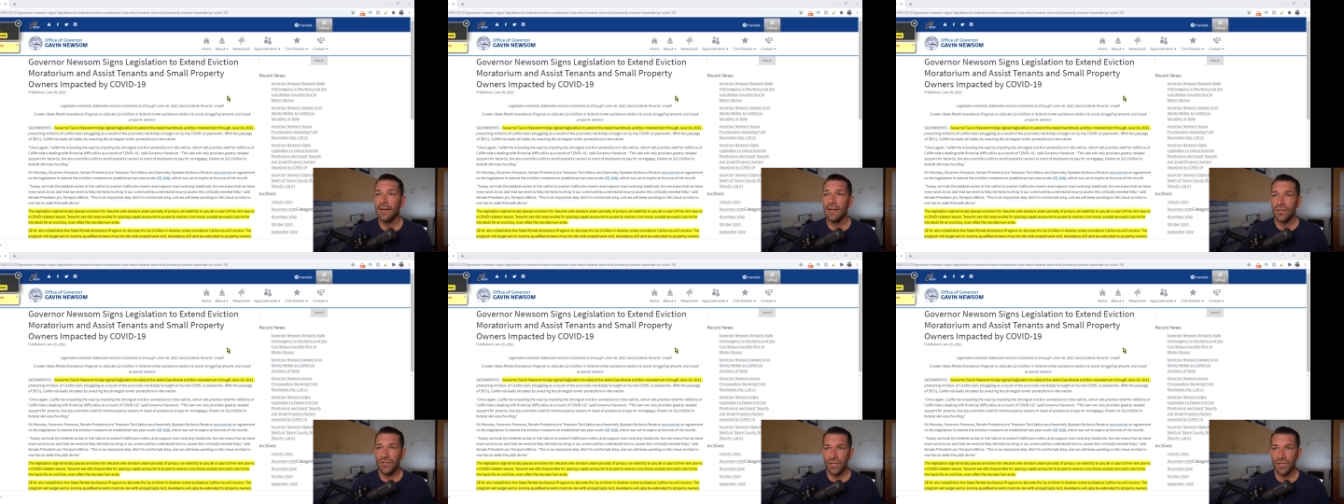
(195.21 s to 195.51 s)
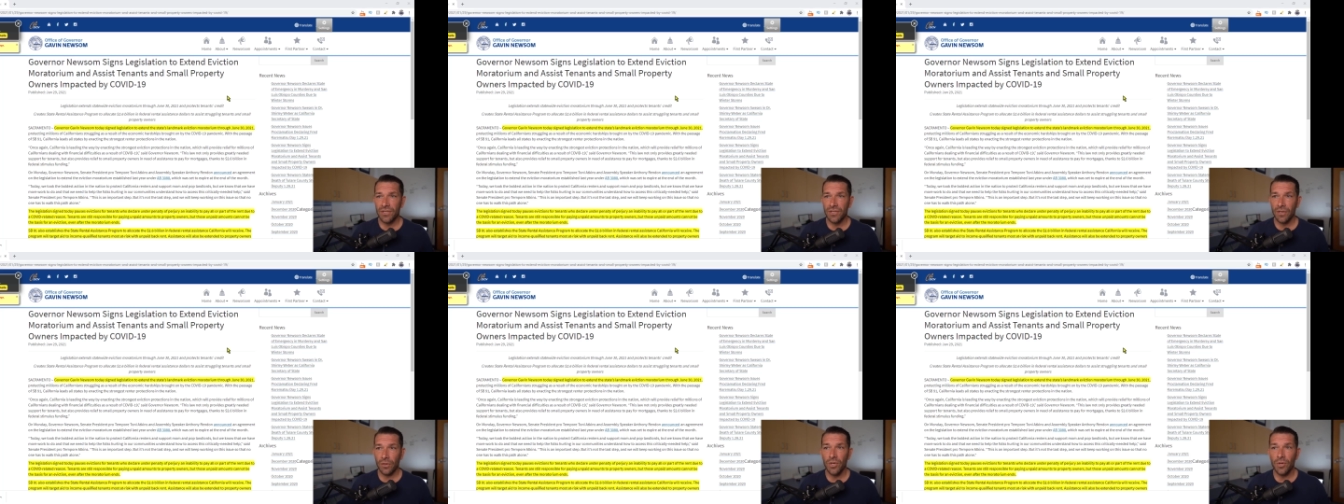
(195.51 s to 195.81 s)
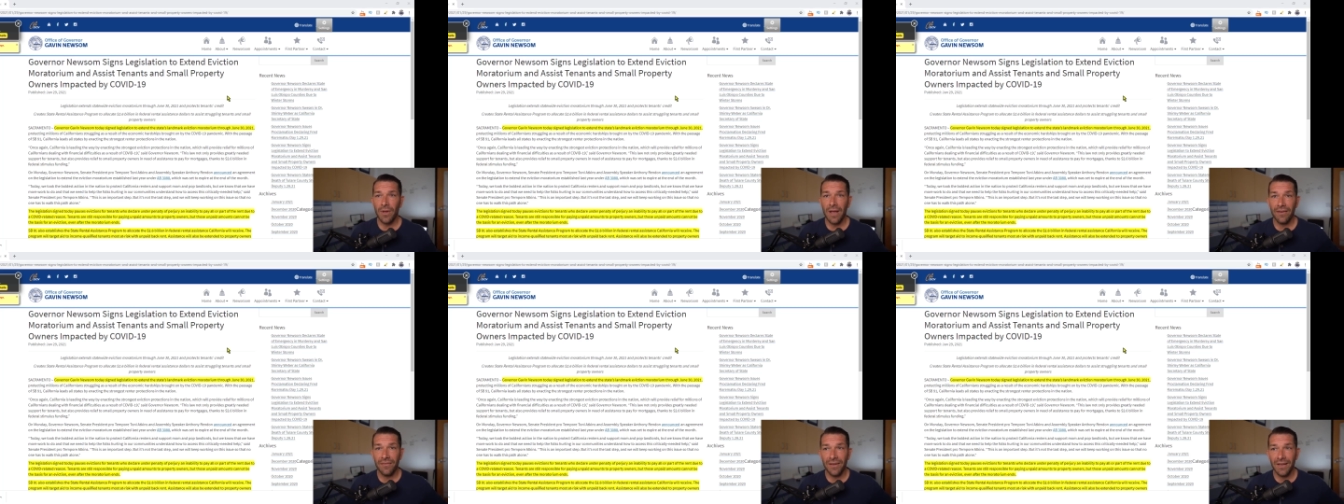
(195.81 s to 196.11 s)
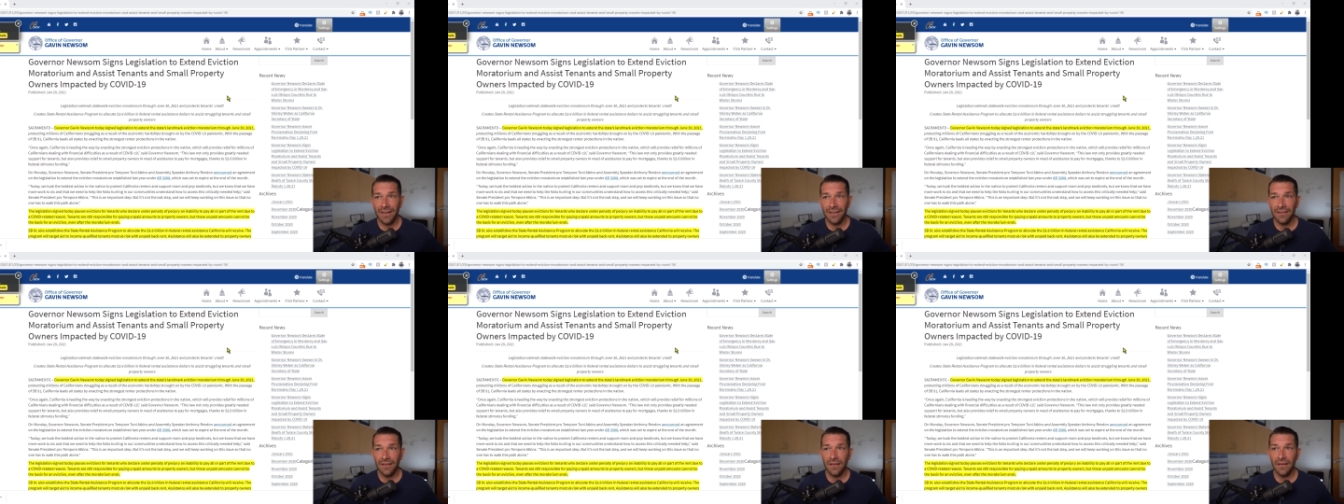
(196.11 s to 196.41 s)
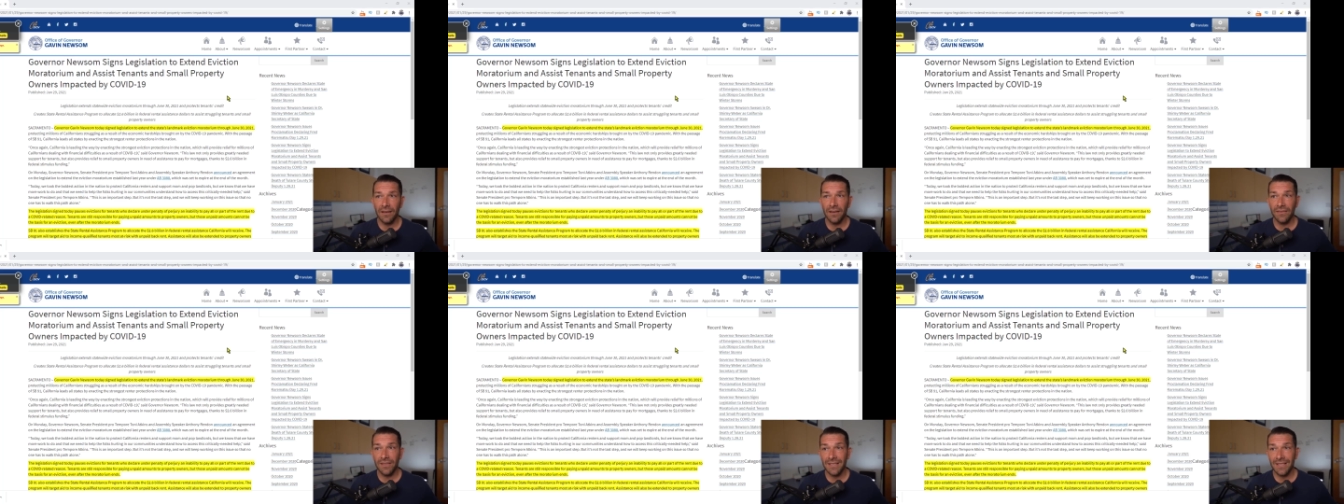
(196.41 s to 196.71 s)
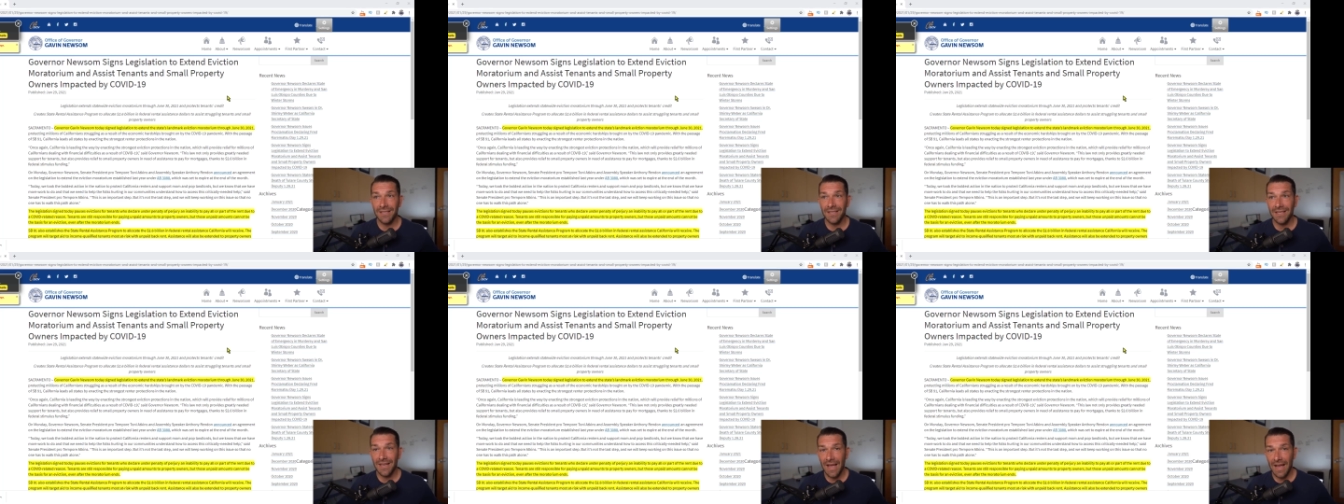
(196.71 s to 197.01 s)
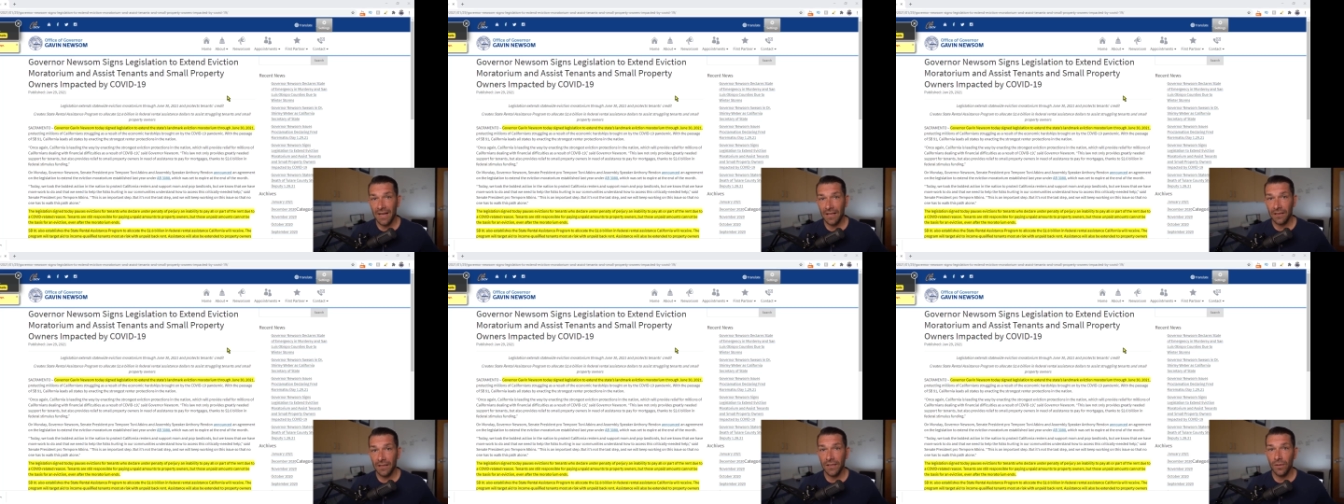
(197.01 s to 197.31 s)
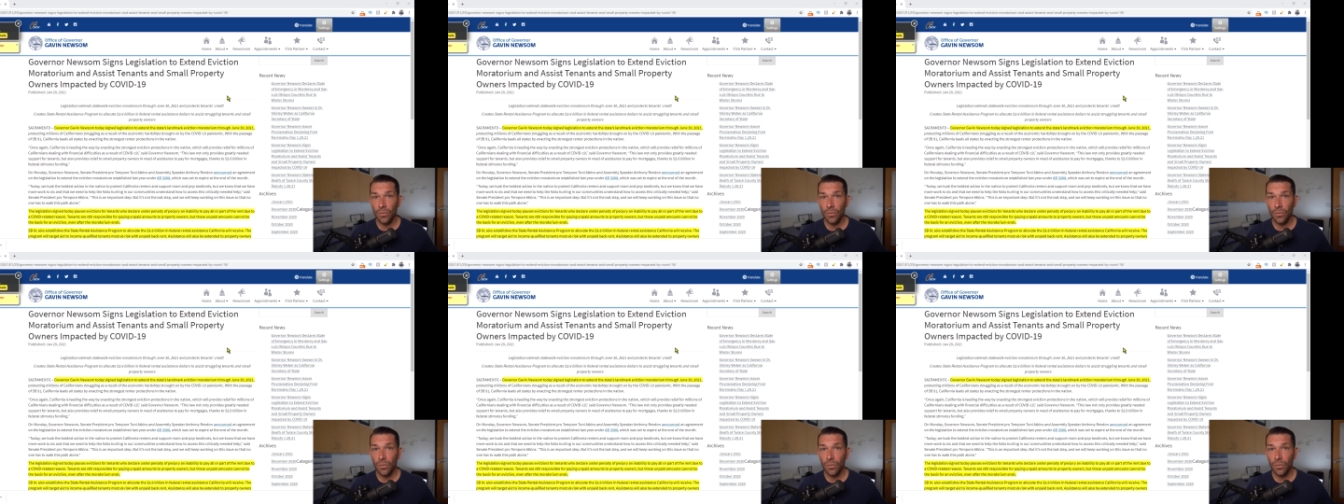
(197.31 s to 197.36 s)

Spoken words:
just so you have an idea of exactly